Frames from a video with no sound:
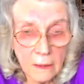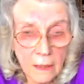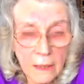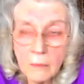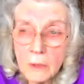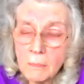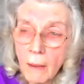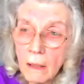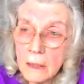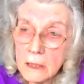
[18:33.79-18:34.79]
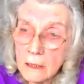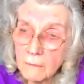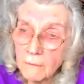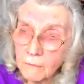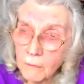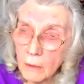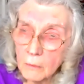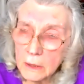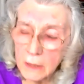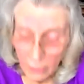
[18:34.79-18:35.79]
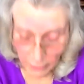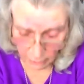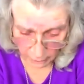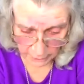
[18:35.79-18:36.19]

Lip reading: And it was part of what was going on